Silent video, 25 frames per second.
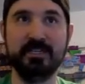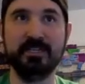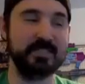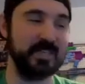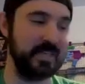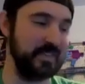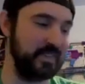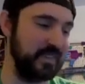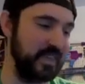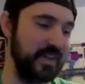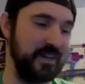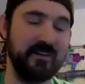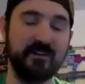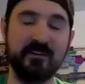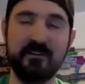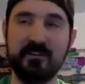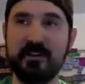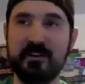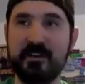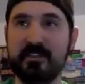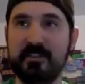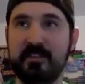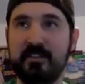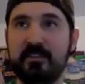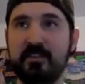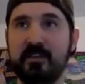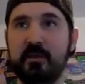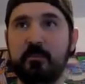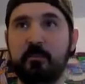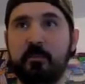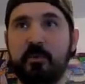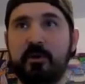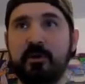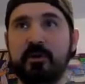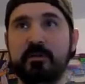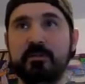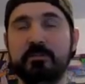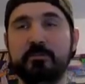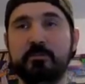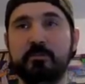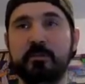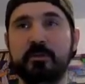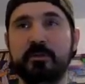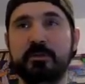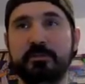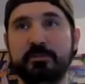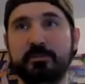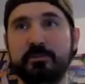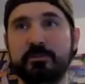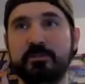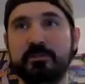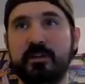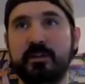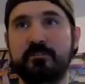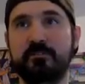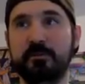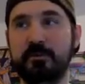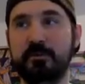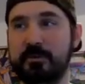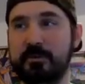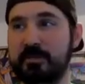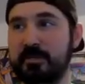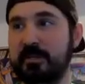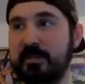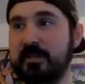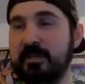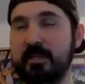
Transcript: It's not that hard to get the thing apart. Just bring a screwdriver with you.